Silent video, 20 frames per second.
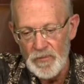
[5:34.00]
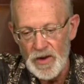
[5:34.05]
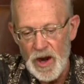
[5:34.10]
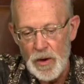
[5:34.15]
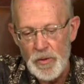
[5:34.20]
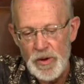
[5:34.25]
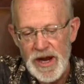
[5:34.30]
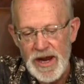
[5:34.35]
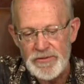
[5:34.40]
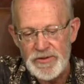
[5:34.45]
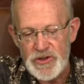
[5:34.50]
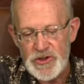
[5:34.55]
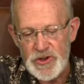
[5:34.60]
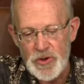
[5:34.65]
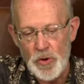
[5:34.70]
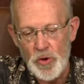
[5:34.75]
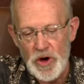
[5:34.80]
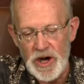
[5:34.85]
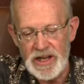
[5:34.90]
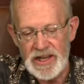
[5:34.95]
And we have the
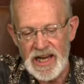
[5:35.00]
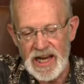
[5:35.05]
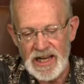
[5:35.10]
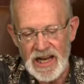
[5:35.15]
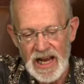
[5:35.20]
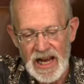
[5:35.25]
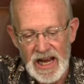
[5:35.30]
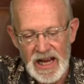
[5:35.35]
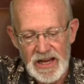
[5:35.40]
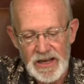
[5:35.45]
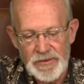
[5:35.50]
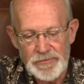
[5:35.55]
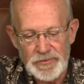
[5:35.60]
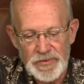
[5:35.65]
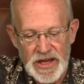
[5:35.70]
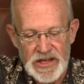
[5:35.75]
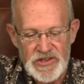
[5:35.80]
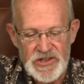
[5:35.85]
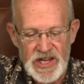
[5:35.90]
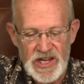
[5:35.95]
story that
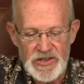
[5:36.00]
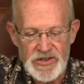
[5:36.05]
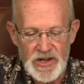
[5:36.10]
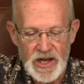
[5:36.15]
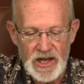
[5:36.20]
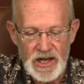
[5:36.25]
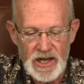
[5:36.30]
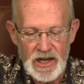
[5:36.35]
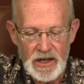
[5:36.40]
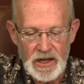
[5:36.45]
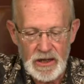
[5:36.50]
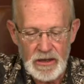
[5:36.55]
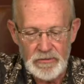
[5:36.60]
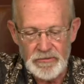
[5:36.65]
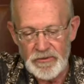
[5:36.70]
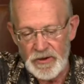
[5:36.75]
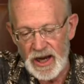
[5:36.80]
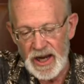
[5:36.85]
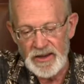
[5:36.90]
it says uh,